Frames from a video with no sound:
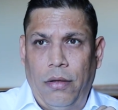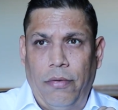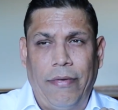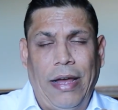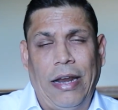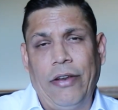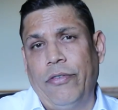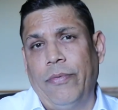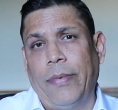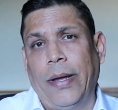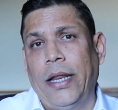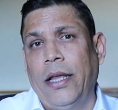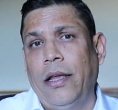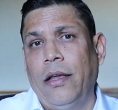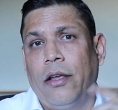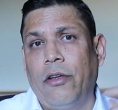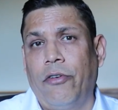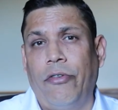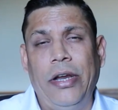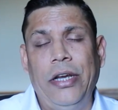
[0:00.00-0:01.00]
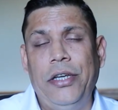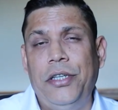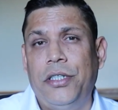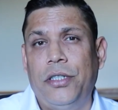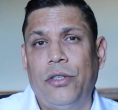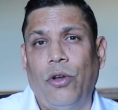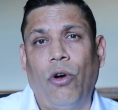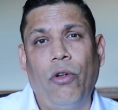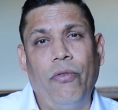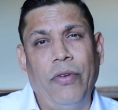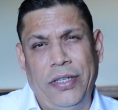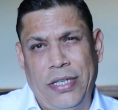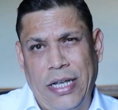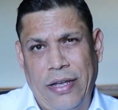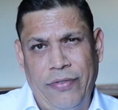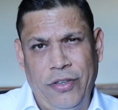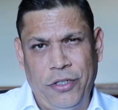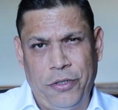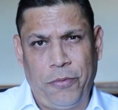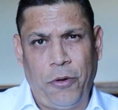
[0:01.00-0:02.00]
value for money. Creeds always
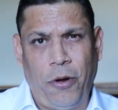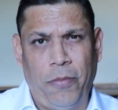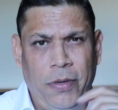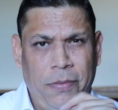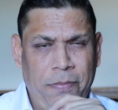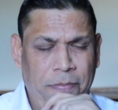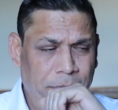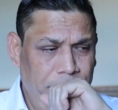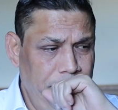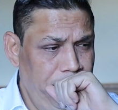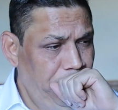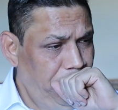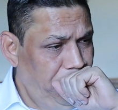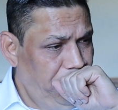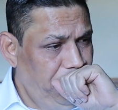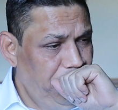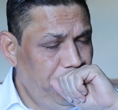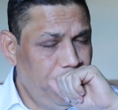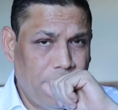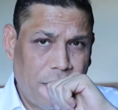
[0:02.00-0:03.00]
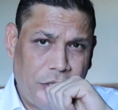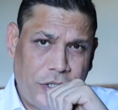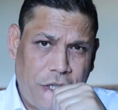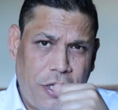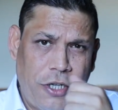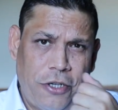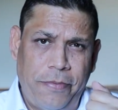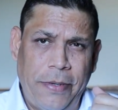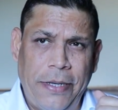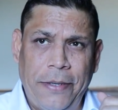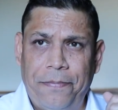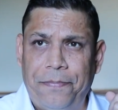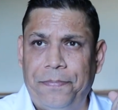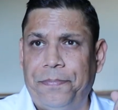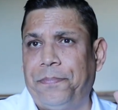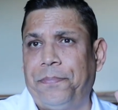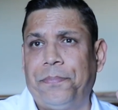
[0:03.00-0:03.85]
have this problem. Excuse me.